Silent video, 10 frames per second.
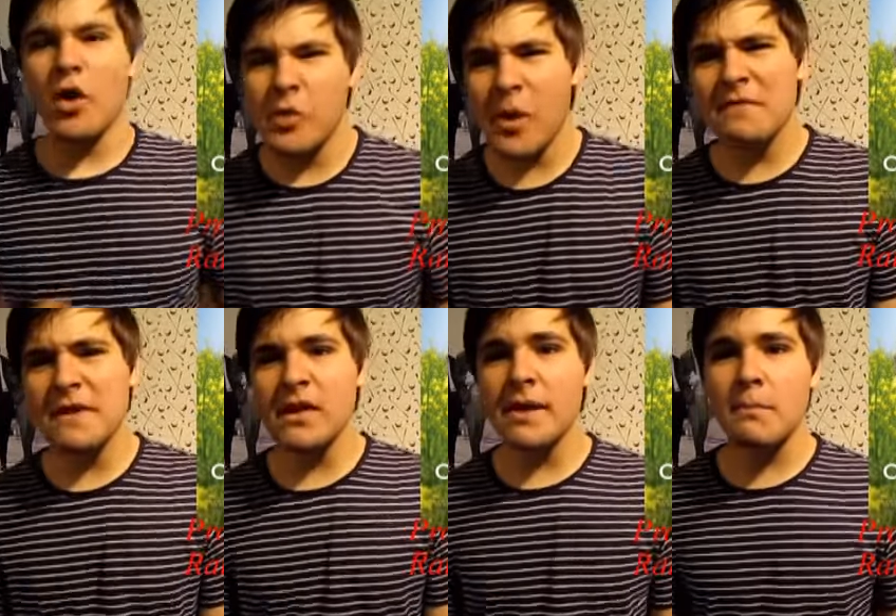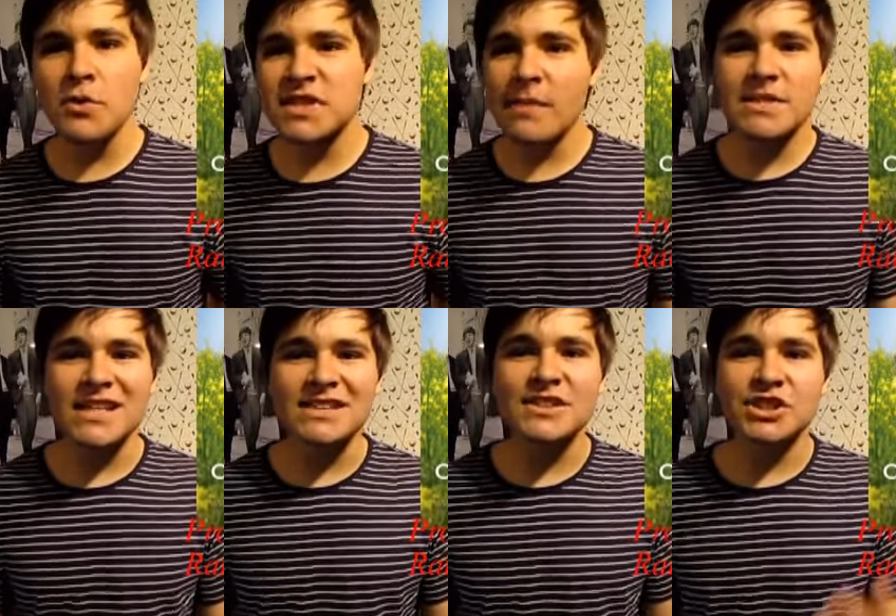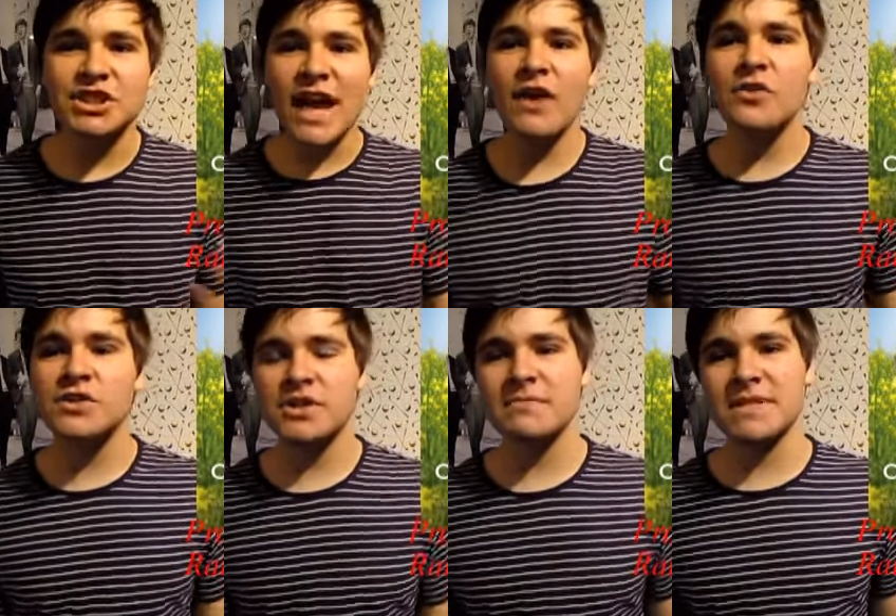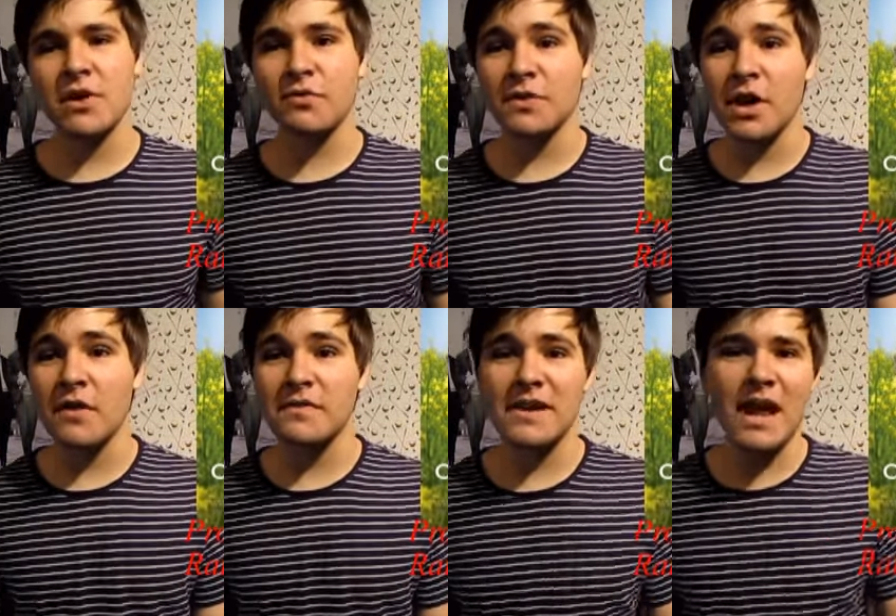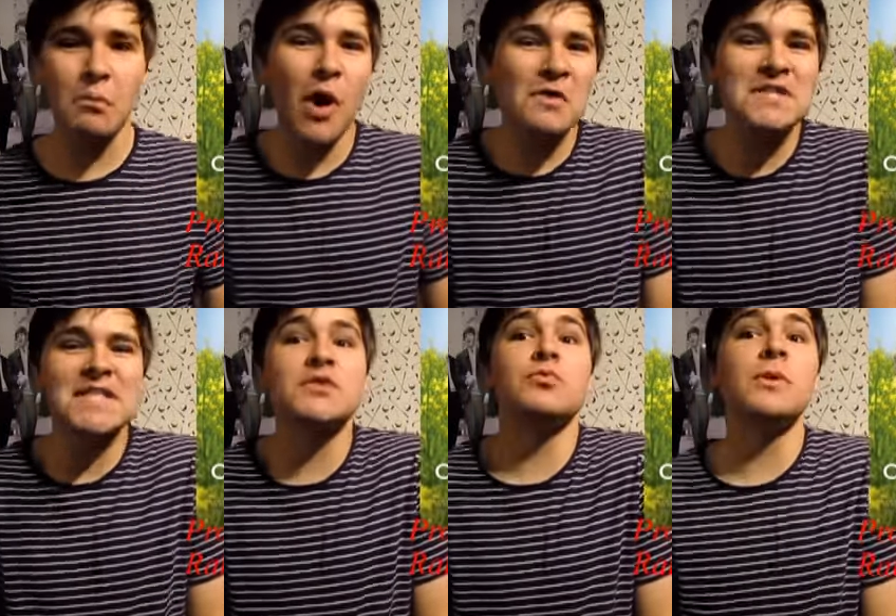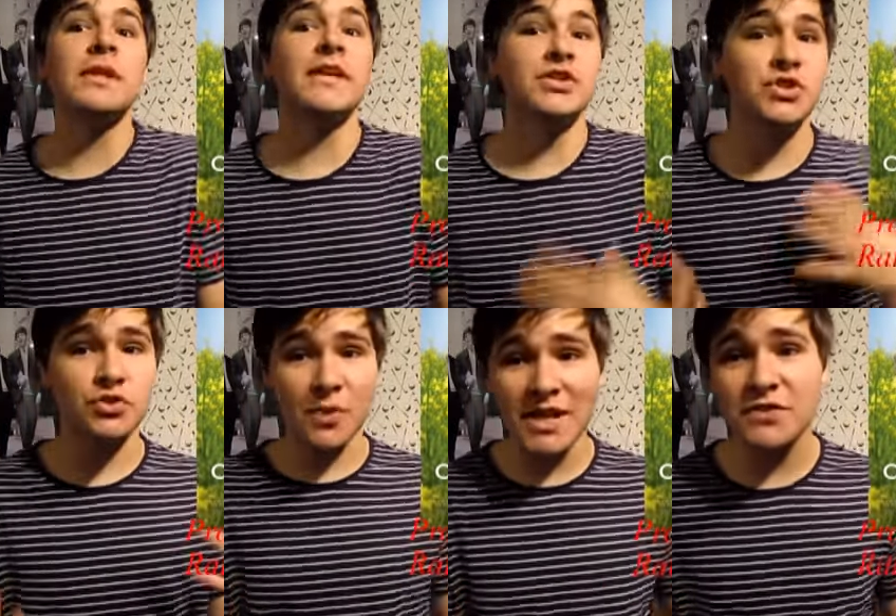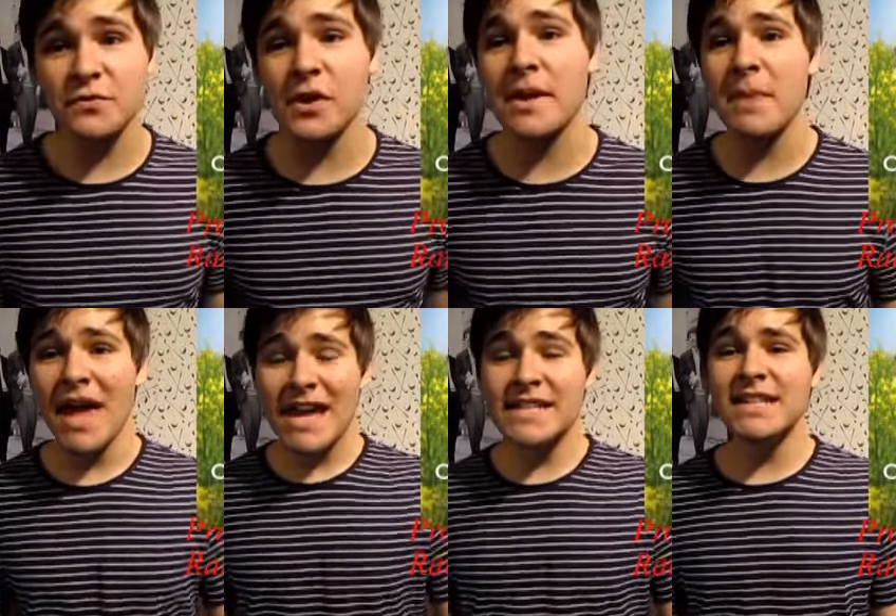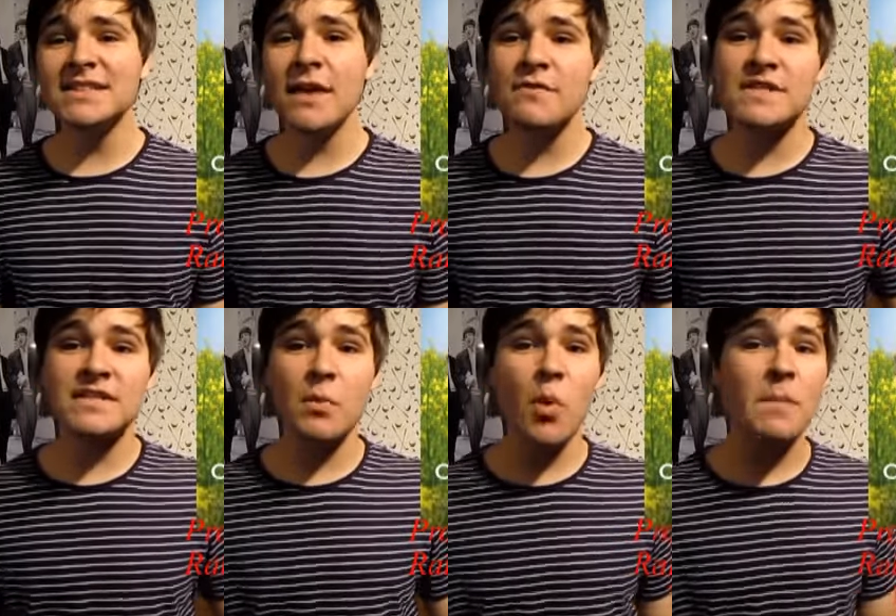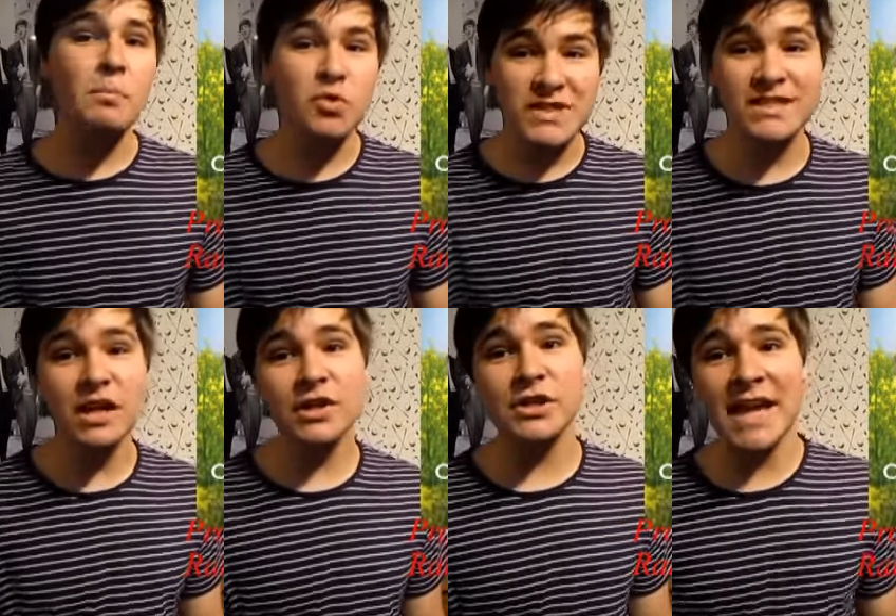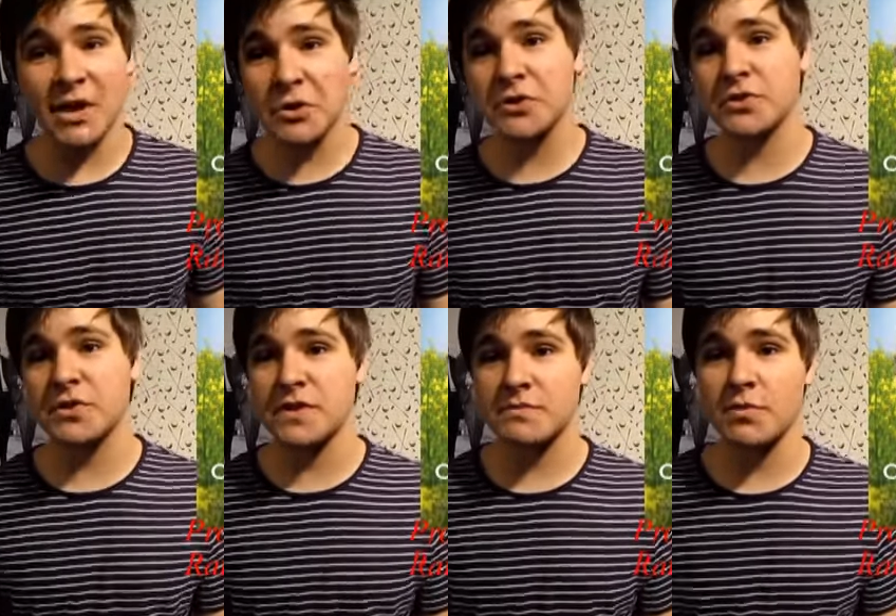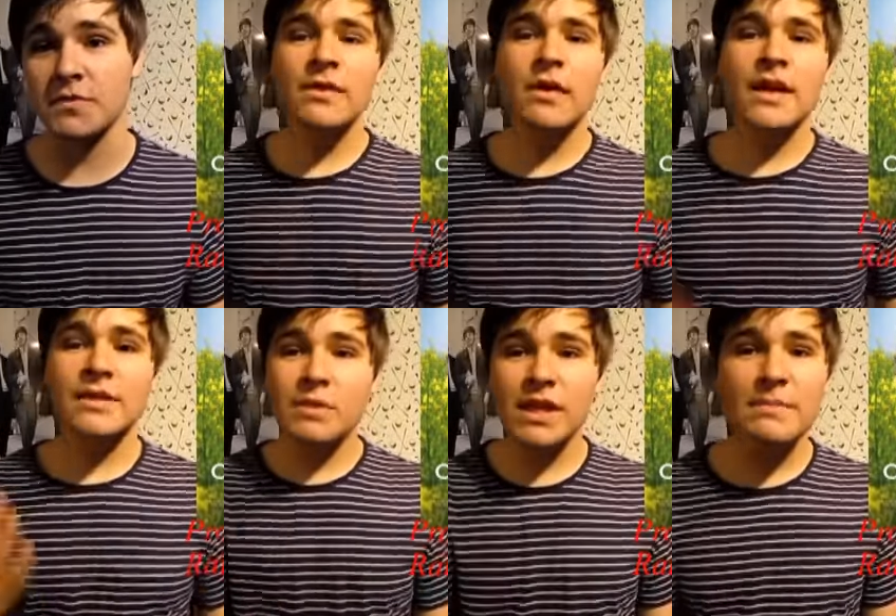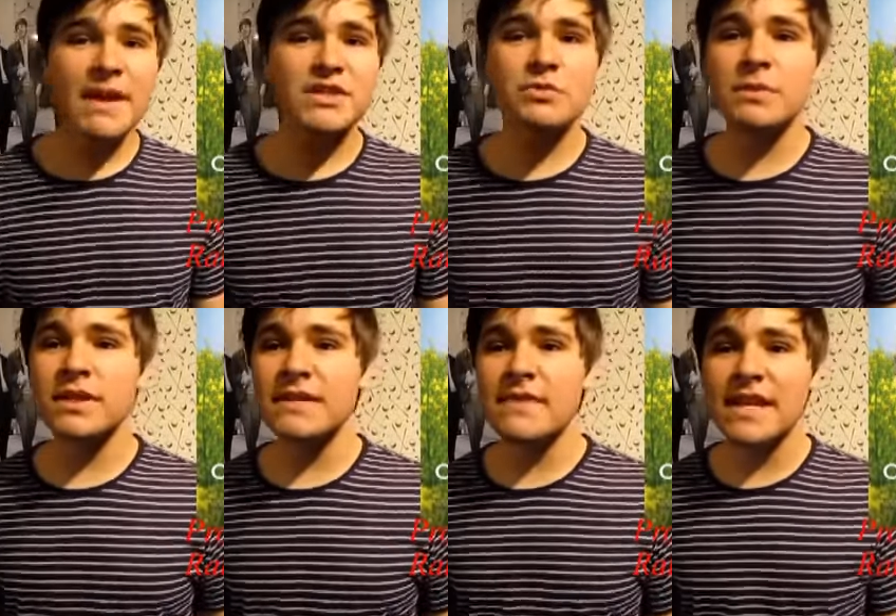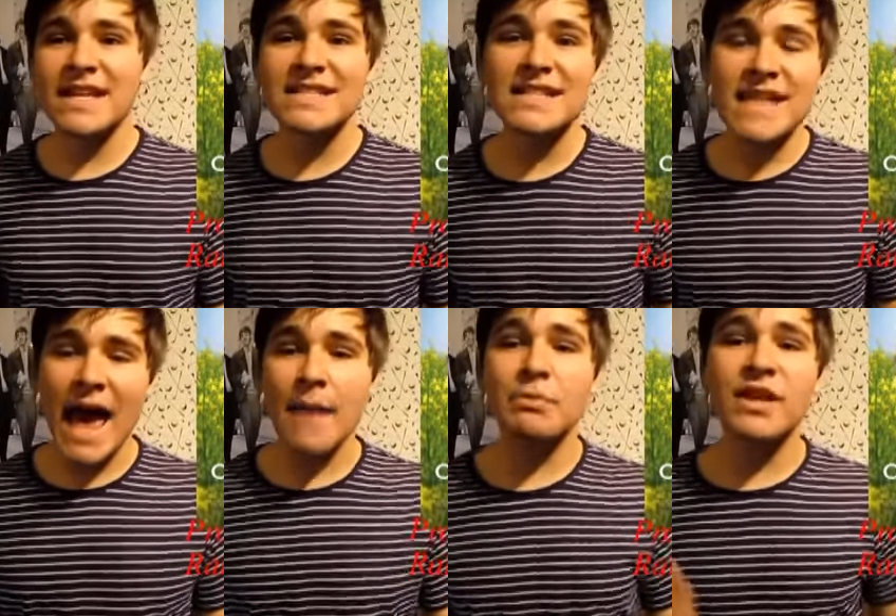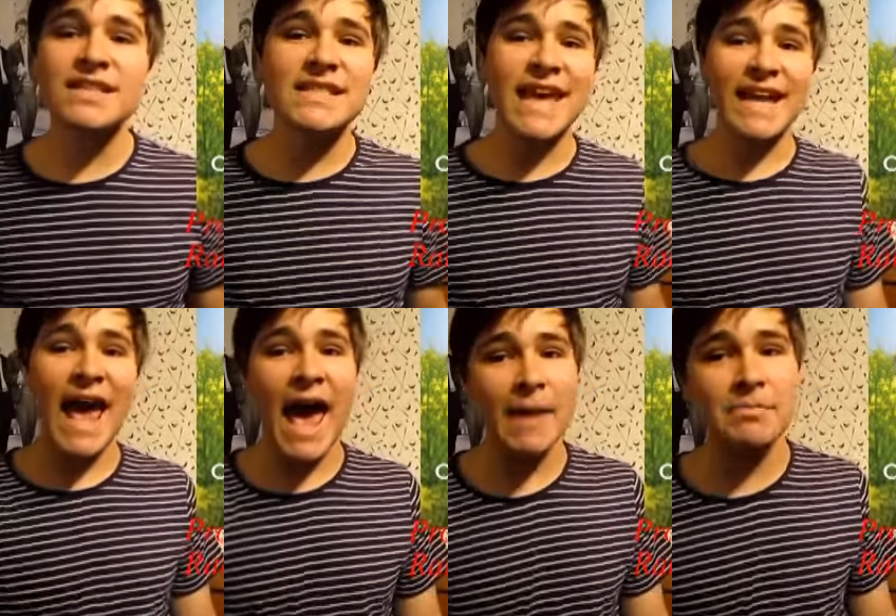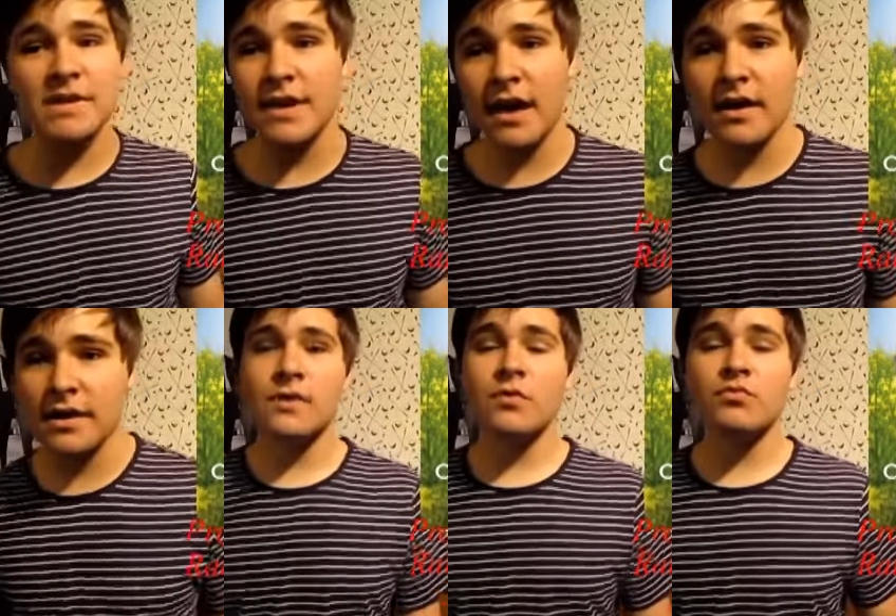Although I feel like most times he doesn't challenge himself enough, and while this isn't really a stretch for him, he does have a somewhat multi-layered character in this movie. He really makes you believe that he's this hapless yet happy guy.